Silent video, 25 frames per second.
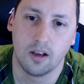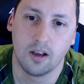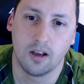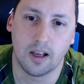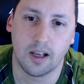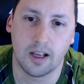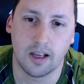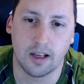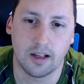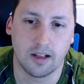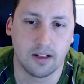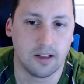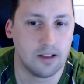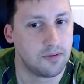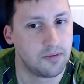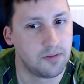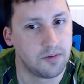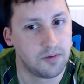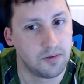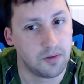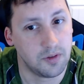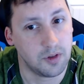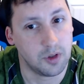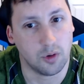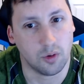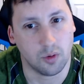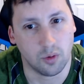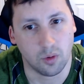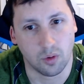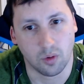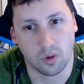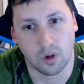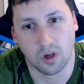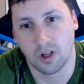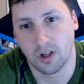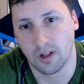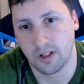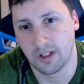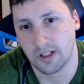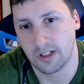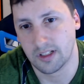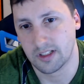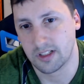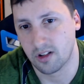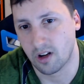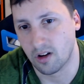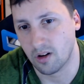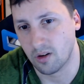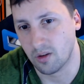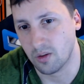And if you are going to
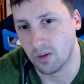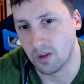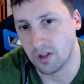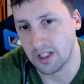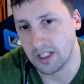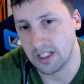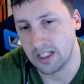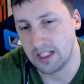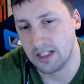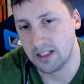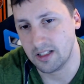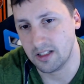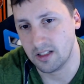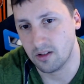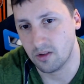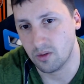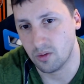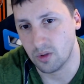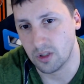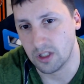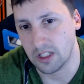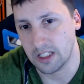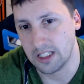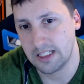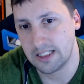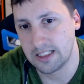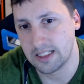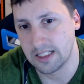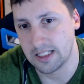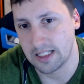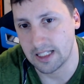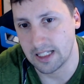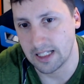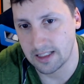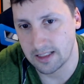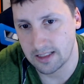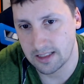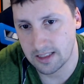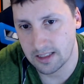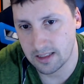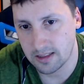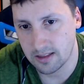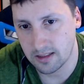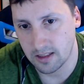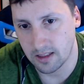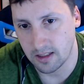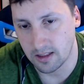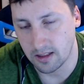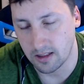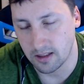start rele- releasing it
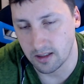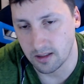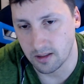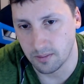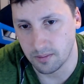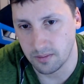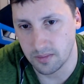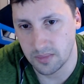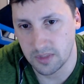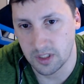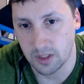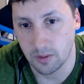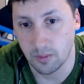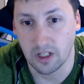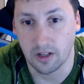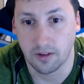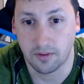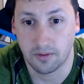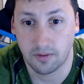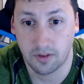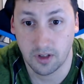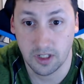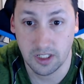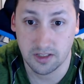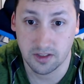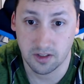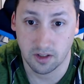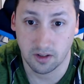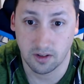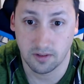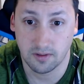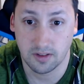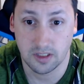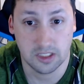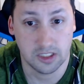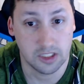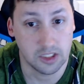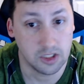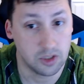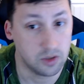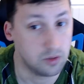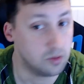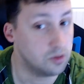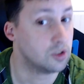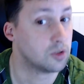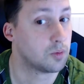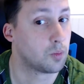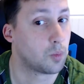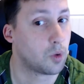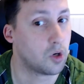um, to be a free service that you
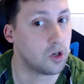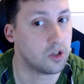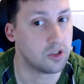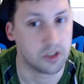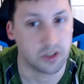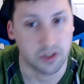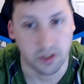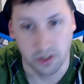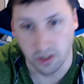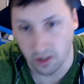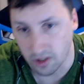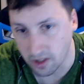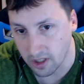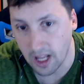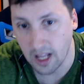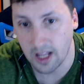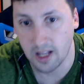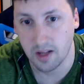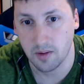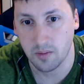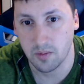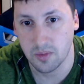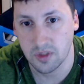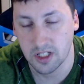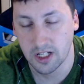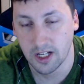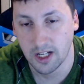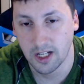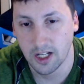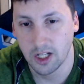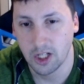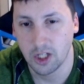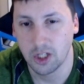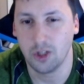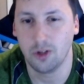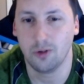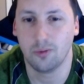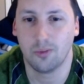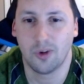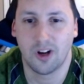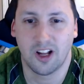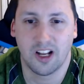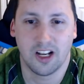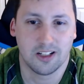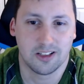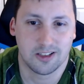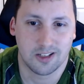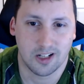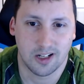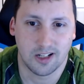just purchase your games, you might
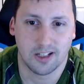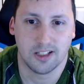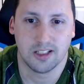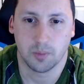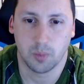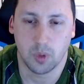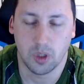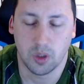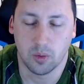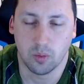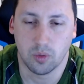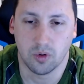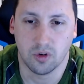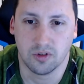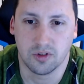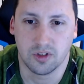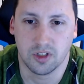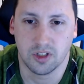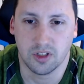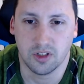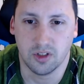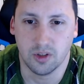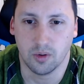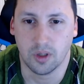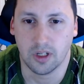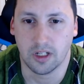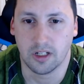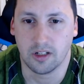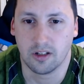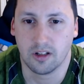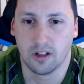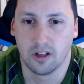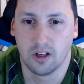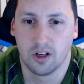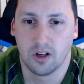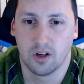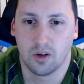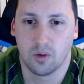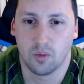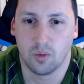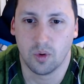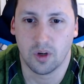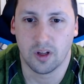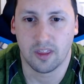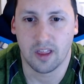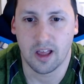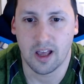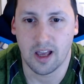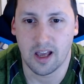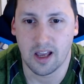entice people to do it
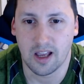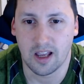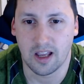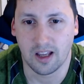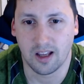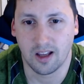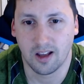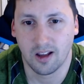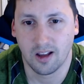with a